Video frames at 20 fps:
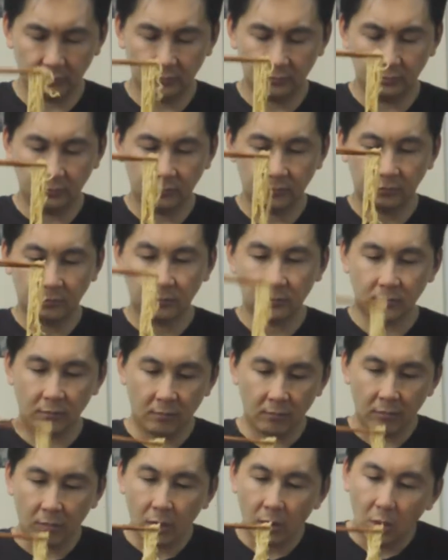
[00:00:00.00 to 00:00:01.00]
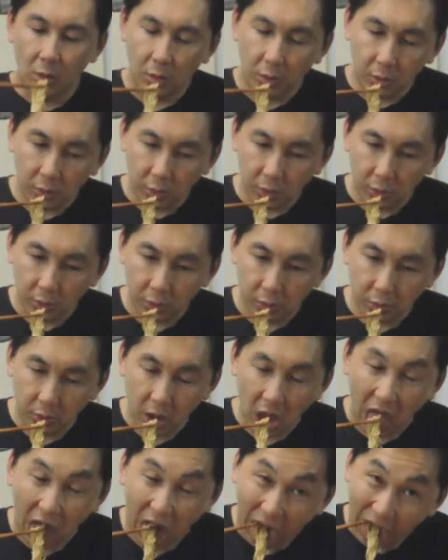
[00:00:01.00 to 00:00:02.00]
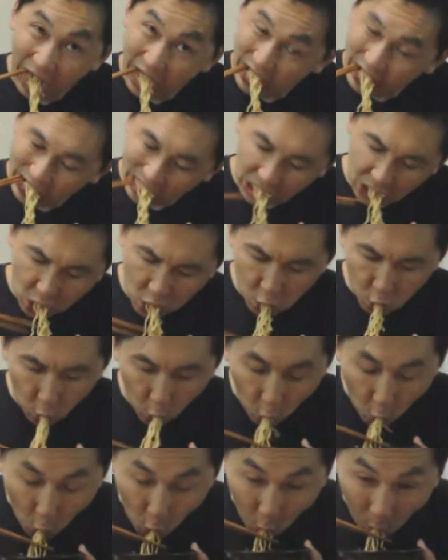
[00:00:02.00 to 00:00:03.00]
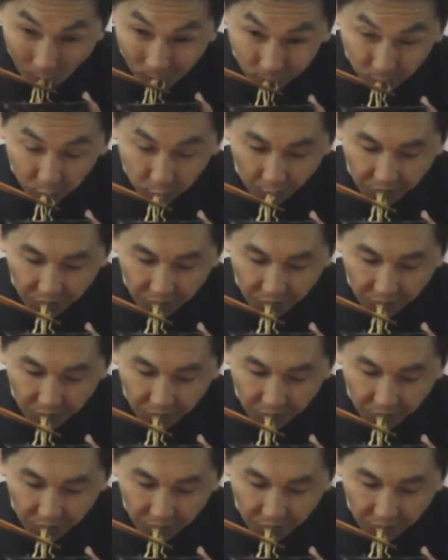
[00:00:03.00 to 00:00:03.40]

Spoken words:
because I have seen green, red, or yellow curry,